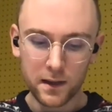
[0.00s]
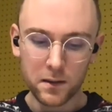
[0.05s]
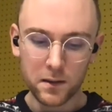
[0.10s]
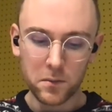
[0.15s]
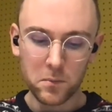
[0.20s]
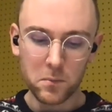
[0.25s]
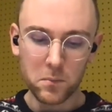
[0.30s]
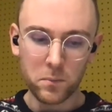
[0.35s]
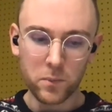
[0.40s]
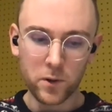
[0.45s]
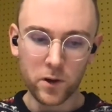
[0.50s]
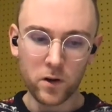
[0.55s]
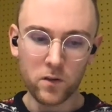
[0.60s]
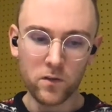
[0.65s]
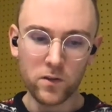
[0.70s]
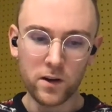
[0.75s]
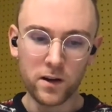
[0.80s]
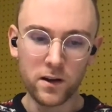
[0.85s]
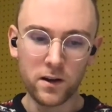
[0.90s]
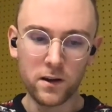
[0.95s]
But
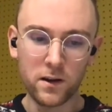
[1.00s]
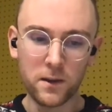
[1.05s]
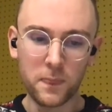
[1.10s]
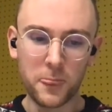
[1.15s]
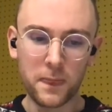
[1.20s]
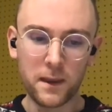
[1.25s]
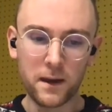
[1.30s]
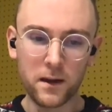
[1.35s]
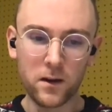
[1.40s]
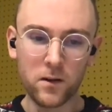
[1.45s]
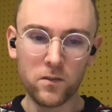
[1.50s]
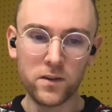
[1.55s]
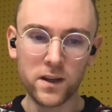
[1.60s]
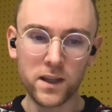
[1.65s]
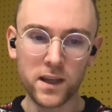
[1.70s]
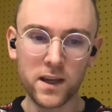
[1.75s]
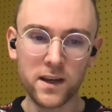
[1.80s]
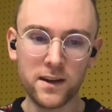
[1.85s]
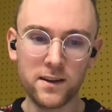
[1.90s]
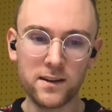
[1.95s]
over over the
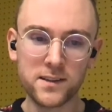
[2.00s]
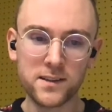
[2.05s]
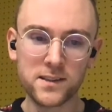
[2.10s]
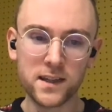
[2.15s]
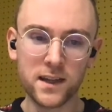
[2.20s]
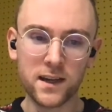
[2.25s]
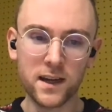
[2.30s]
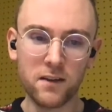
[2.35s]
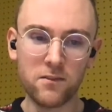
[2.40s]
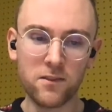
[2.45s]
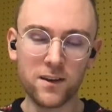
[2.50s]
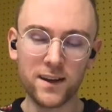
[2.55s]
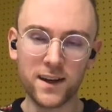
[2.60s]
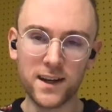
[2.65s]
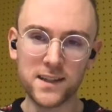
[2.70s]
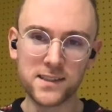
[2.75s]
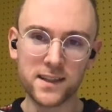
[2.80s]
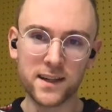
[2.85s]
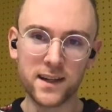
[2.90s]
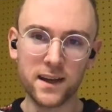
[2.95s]
years, I, I realized
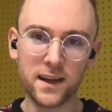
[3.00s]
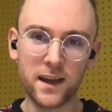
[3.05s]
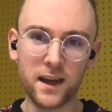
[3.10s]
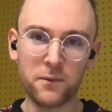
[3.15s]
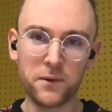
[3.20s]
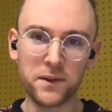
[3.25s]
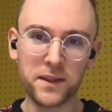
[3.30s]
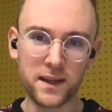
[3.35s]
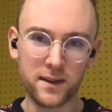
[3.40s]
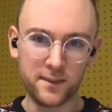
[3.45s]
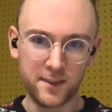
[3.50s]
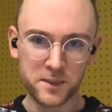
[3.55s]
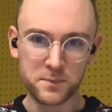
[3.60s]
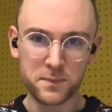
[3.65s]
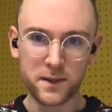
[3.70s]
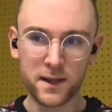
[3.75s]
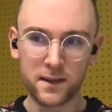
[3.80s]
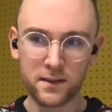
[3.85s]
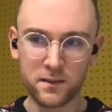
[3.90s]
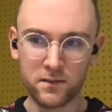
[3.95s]
that I, I, went down this
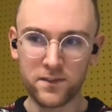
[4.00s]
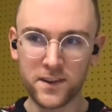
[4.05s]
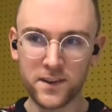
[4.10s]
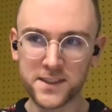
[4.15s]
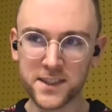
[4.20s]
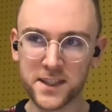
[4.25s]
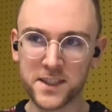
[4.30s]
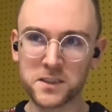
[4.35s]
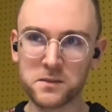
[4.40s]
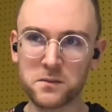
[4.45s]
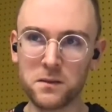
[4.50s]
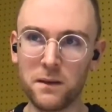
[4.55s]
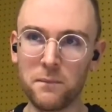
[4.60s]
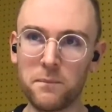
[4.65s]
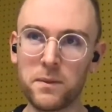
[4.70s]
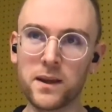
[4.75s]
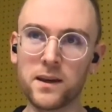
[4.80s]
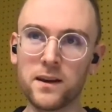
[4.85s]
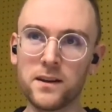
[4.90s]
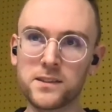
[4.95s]
path of physics
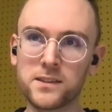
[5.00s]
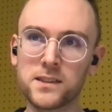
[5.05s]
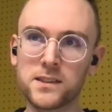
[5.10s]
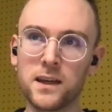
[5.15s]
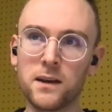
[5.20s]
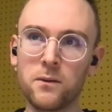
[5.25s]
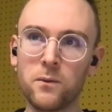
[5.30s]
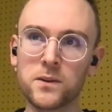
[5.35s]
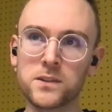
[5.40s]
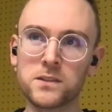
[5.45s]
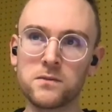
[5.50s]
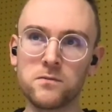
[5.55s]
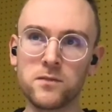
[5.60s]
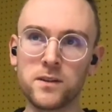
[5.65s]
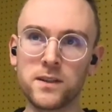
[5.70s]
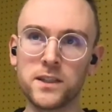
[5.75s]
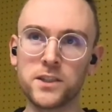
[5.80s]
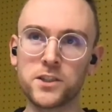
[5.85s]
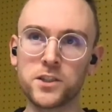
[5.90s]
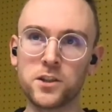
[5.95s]
because I wasn't
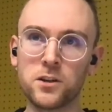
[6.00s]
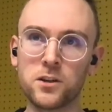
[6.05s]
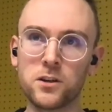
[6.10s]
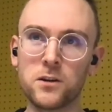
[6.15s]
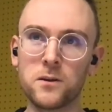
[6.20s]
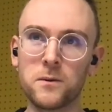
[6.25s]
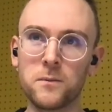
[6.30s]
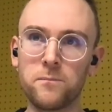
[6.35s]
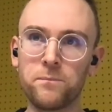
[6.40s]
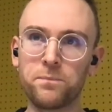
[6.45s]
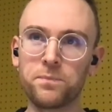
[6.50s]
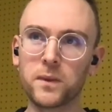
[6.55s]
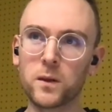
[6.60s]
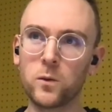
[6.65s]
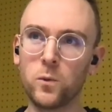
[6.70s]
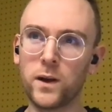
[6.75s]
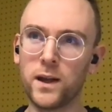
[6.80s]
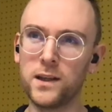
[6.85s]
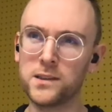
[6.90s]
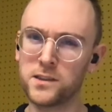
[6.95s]
really sure
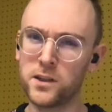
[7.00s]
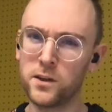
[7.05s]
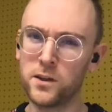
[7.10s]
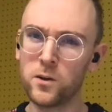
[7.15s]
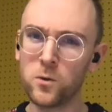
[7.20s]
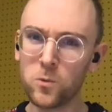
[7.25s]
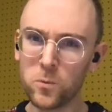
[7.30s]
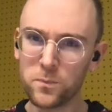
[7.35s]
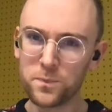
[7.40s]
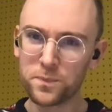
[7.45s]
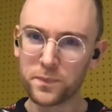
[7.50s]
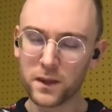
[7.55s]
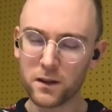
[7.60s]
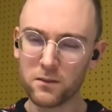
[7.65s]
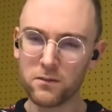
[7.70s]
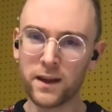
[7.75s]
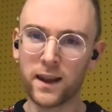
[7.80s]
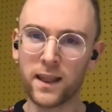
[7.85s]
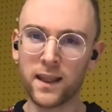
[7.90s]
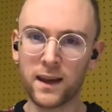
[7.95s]
what else to do,
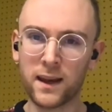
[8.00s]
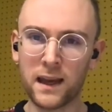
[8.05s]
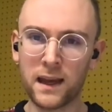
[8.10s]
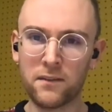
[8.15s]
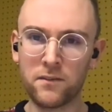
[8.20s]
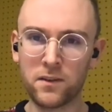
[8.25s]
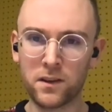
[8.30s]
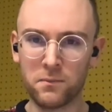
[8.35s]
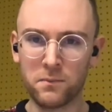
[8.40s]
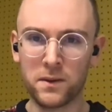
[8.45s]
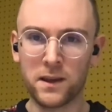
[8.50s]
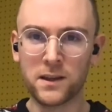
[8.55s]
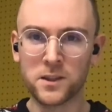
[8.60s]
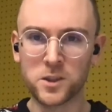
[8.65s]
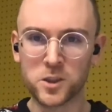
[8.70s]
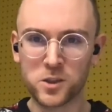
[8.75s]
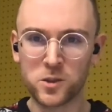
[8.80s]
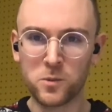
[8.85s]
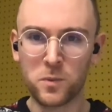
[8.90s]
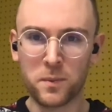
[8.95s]
rather than having being
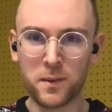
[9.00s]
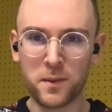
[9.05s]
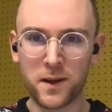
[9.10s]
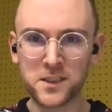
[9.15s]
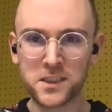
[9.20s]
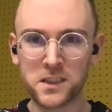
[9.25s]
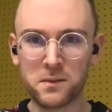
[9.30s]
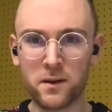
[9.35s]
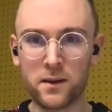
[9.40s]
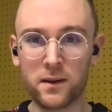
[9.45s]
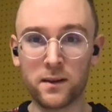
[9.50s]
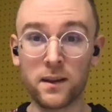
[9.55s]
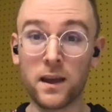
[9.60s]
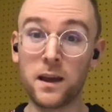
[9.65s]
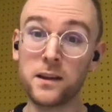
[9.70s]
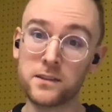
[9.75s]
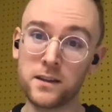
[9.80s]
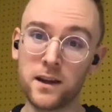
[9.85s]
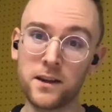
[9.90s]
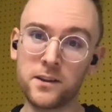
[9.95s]
super passionate about it.
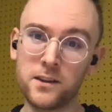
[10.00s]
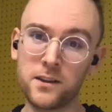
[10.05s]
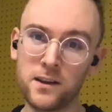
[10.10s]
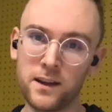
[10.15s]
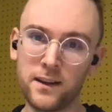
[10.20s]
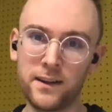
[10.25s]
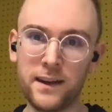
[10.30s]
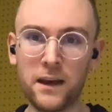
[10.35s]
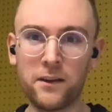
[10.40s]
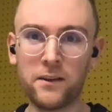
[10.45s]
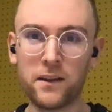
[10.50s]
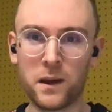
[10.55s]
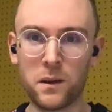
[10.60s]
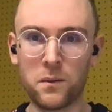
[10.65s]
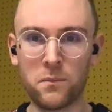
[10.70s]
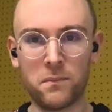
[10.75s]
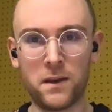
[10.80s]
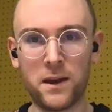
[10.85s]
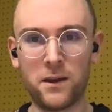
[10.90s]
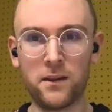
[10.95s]
I, I, I now that
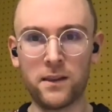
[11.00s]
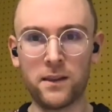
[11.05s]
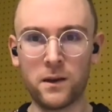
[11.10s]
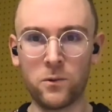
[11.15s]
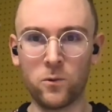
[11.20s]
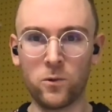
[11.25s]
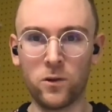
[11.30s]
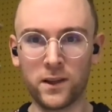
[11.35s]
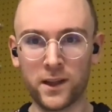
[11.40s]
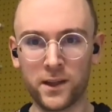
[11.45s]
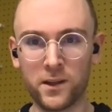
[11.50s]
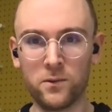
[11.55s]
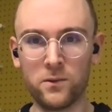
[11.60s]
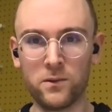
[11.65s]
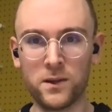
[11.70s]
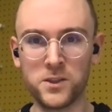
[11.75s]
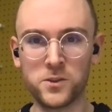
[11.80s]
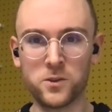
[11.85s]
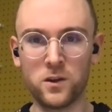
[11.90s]
I'm out of that world, I do enjoy